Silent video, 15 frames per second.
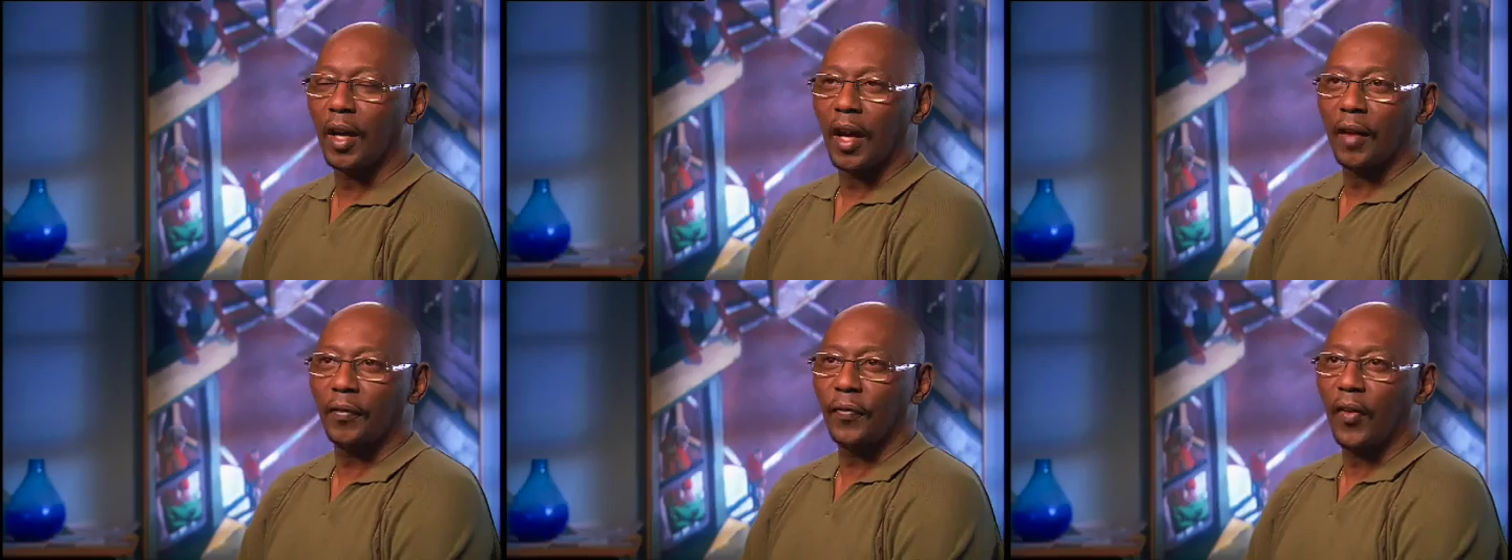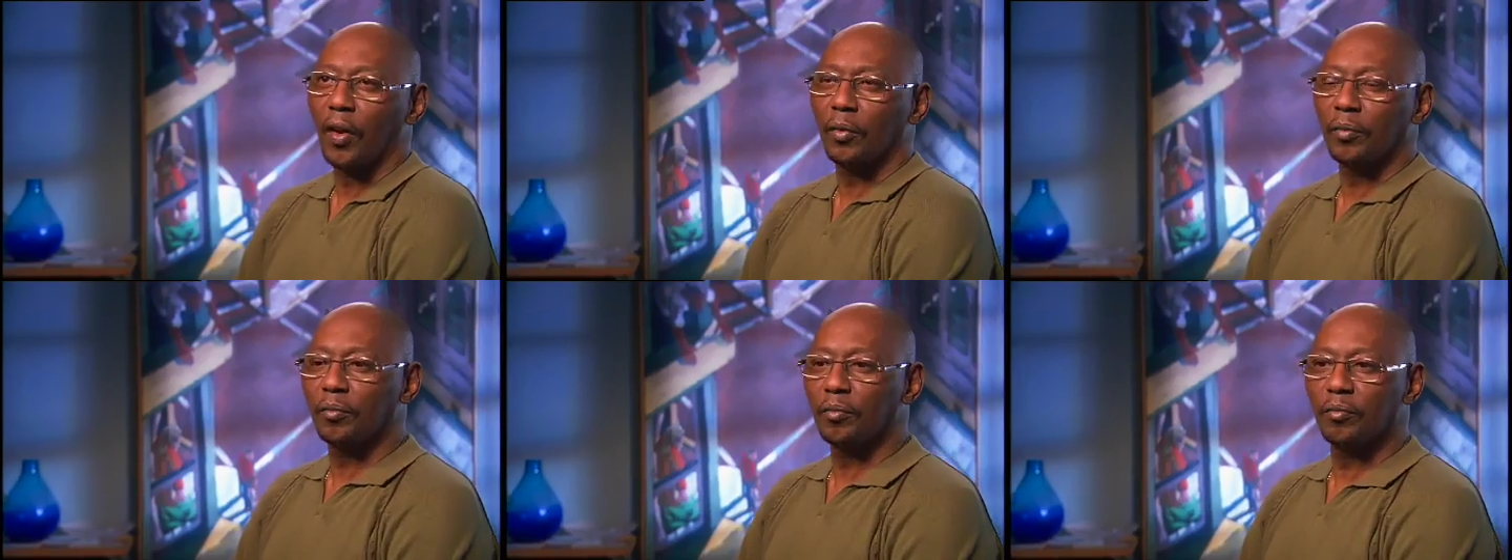I
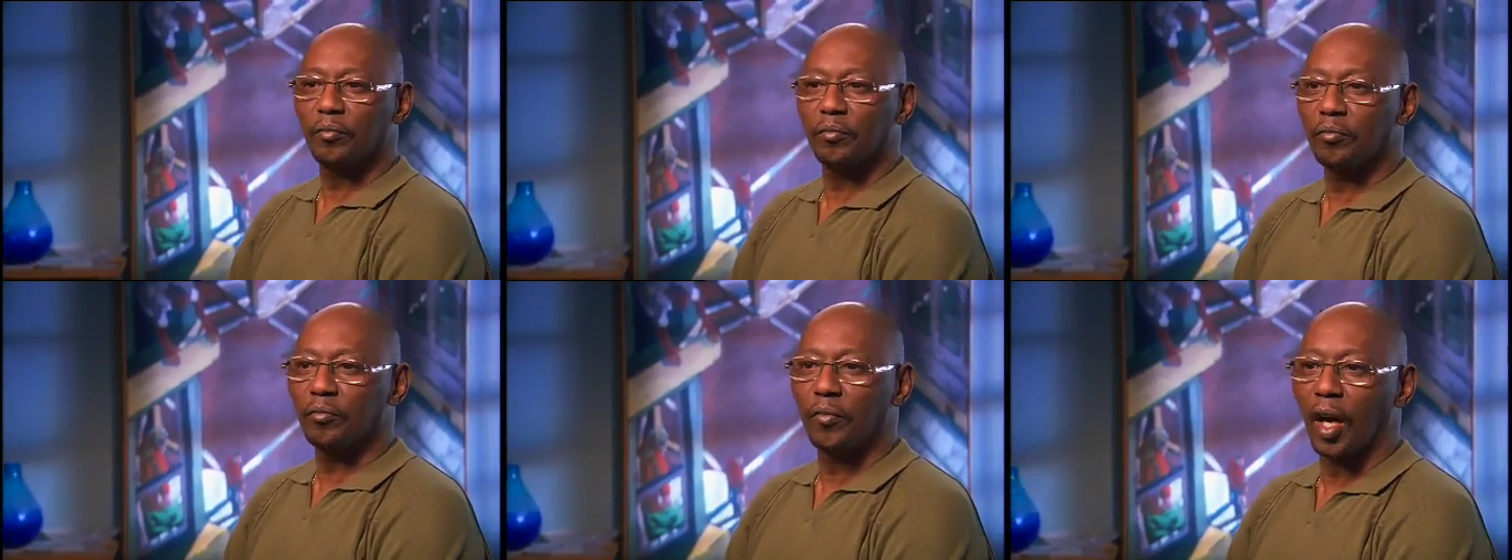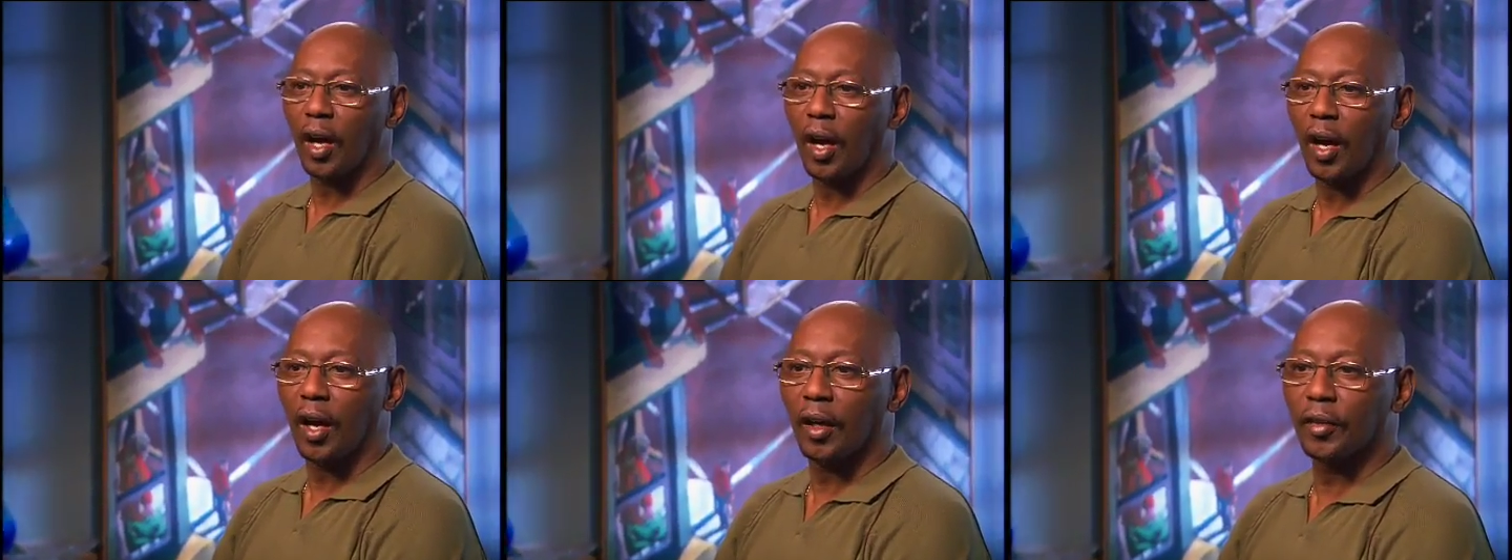felt
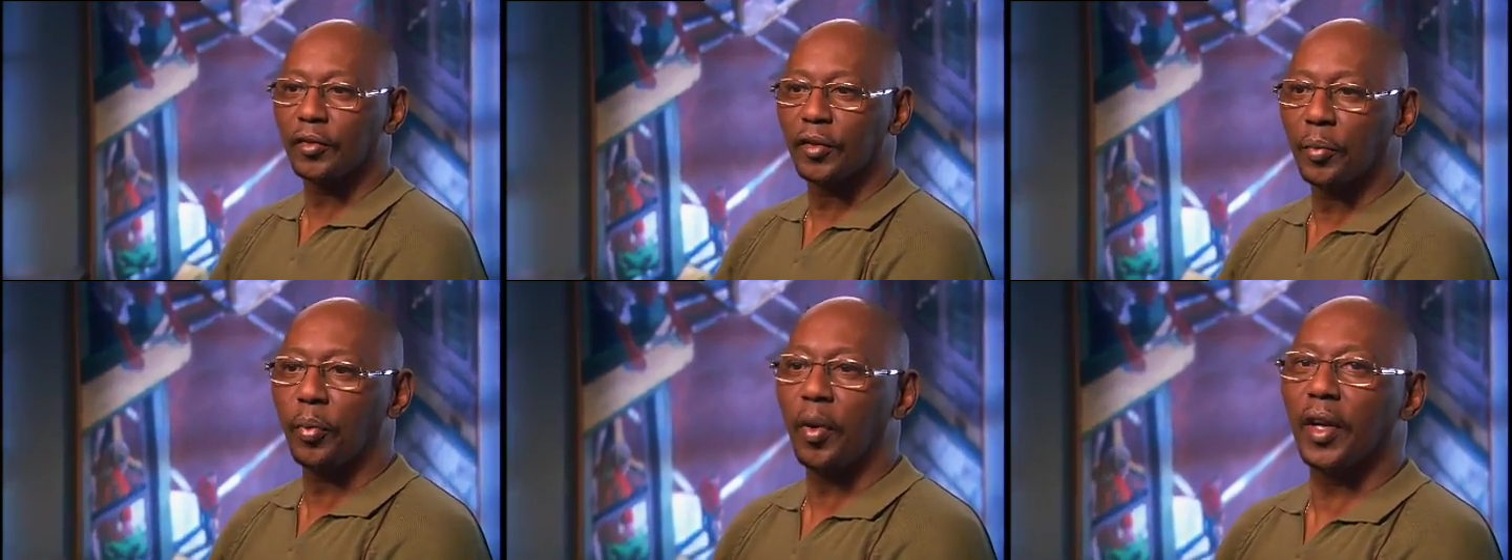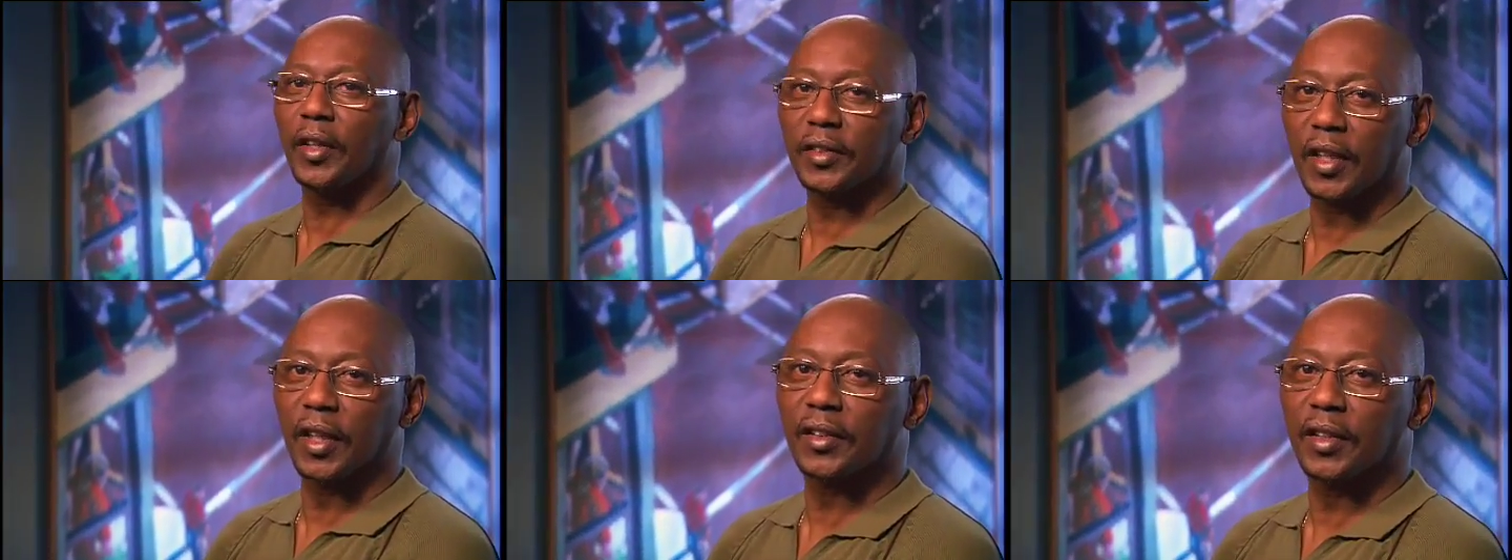
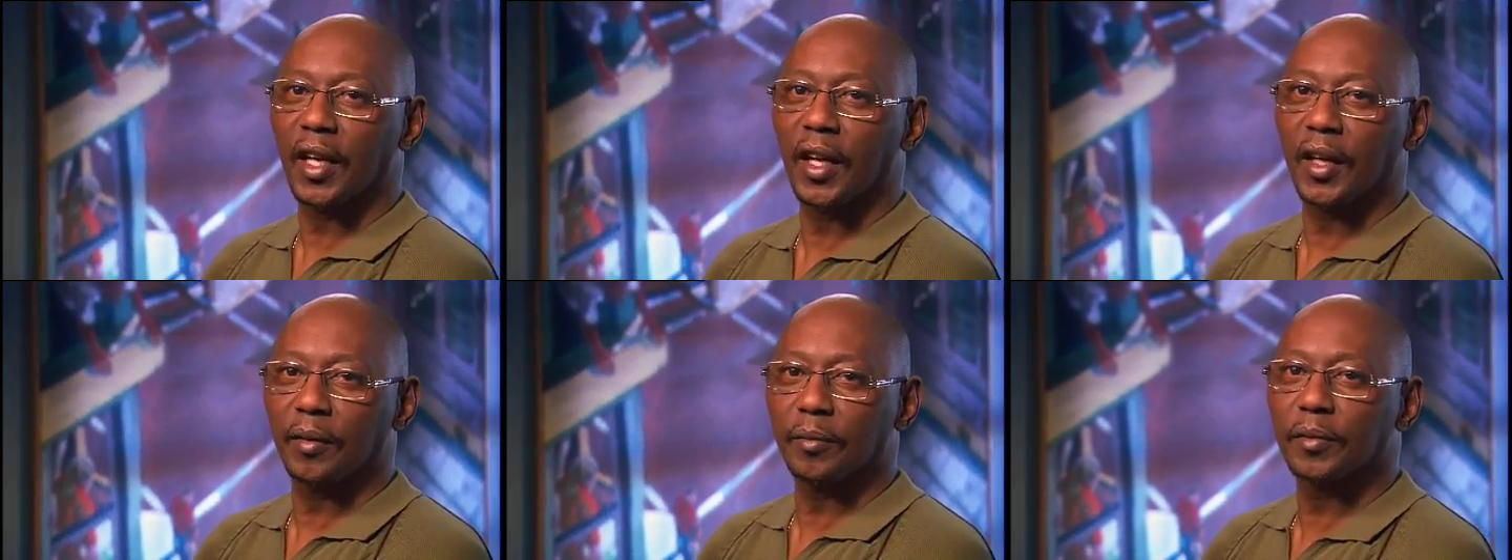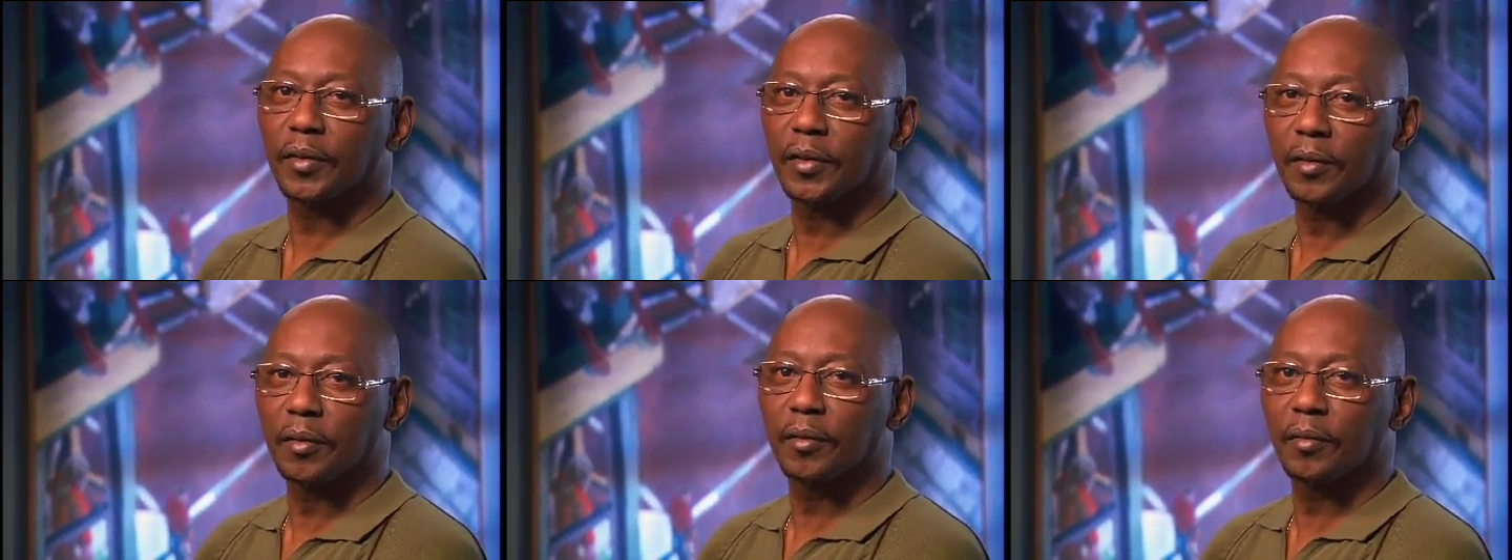depressed at
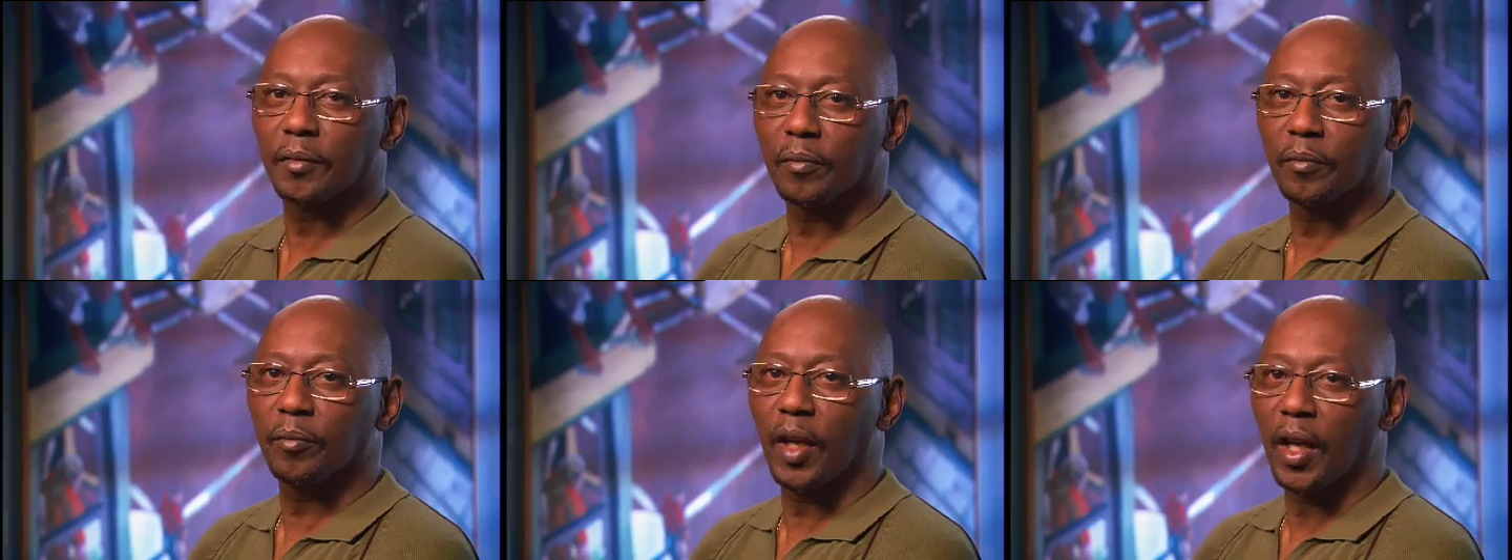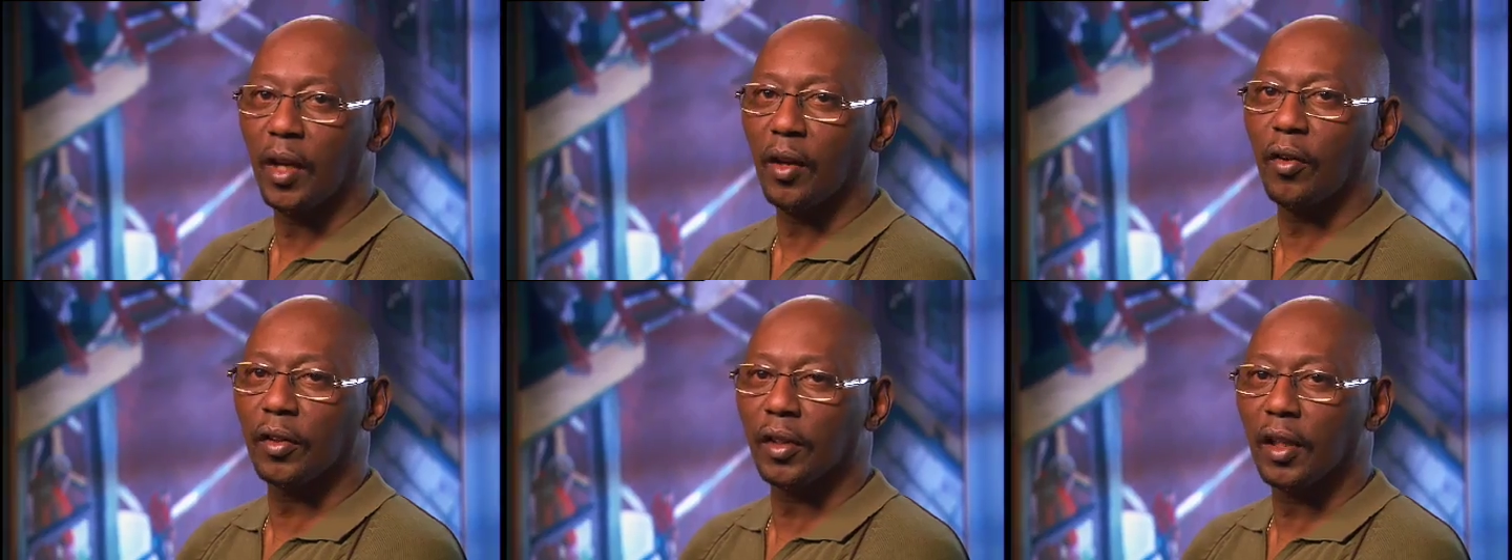times
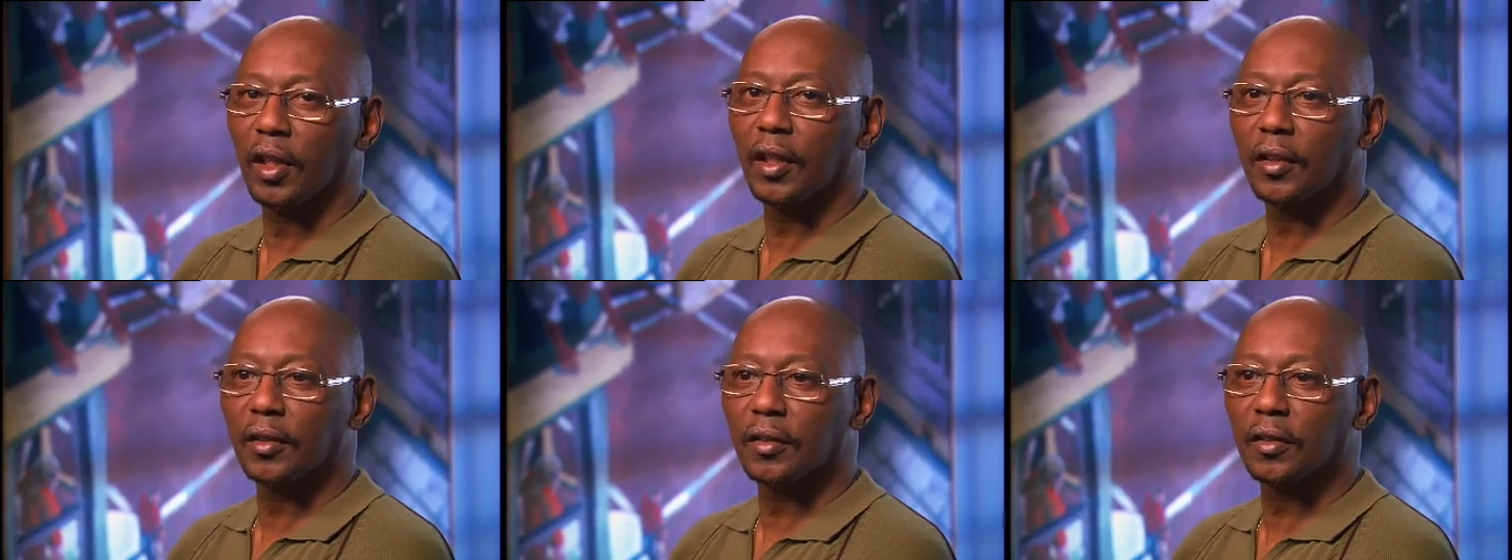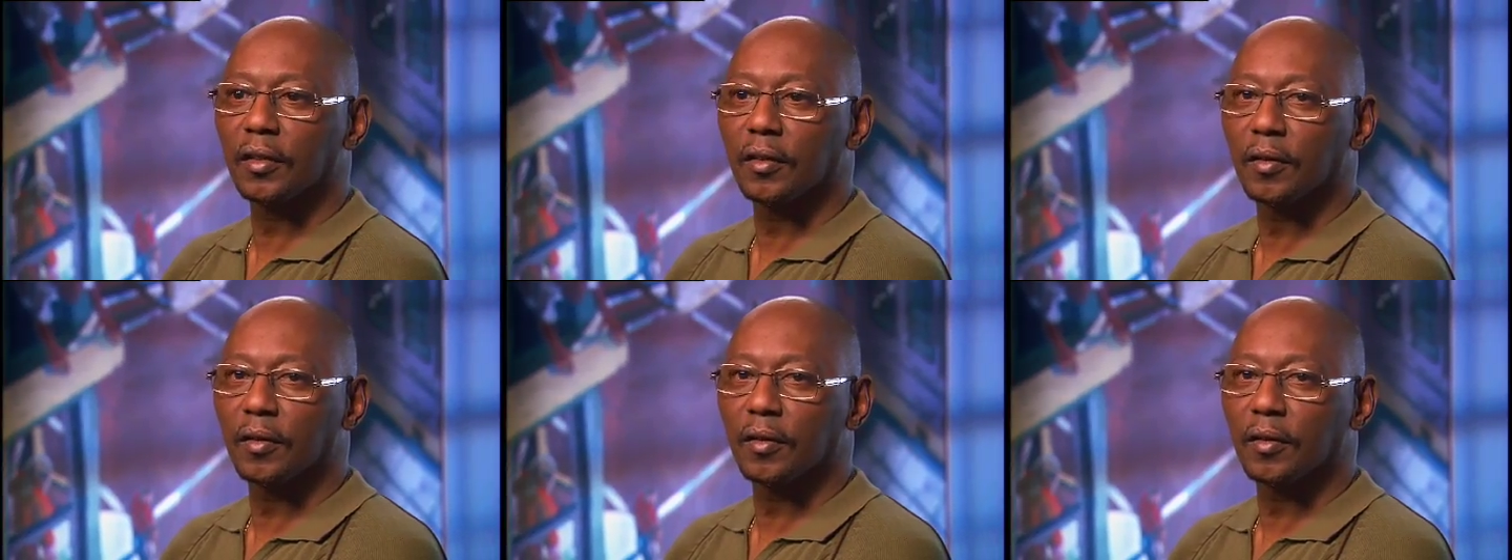being on the list.